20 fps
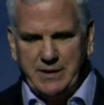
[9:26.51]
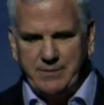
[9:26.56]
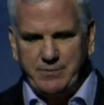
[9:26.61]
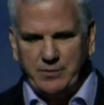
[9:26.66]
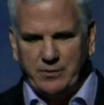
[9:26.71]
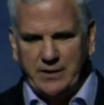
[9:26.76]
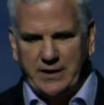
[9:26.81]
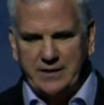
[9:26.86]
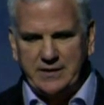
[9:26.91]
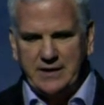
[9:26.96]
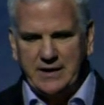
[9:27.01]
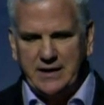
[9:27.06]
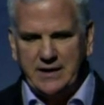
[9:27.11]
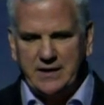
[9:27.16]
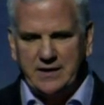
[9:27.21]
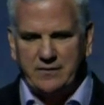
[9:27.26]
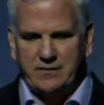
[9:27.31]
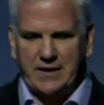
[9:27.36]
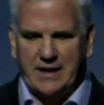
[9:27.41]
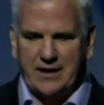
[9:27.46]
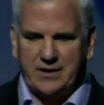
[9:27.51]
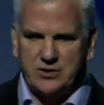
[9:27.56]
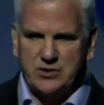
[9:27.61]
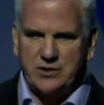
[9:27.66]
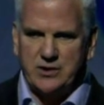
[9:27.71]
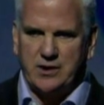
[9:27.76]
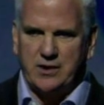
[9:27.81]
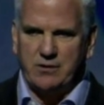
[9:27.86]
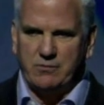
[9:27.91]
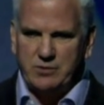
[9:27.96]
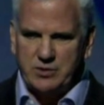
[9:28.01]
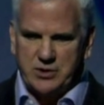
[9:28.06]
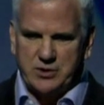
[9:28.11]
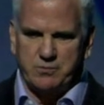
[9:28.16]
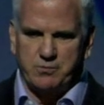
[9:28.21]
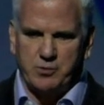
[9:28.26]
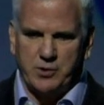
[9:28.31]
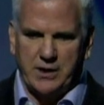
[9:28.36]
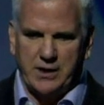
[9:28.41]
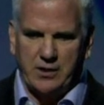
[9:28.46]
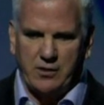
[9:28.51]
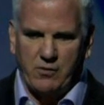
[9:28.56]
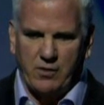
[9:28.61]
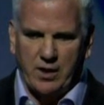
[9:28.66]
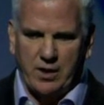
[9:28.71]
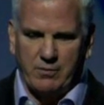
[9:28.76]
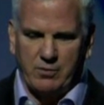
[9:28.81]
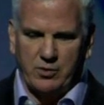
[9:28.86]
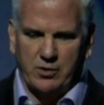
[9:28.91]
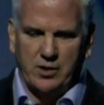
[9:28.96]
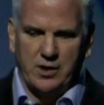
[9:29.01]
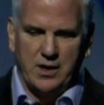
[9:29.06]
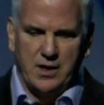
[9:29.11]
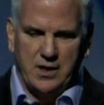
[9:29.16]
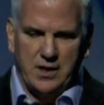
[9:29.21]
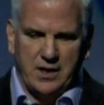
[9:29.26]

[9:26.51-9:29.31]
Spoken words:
people at the end of last year, which is pretty incredible.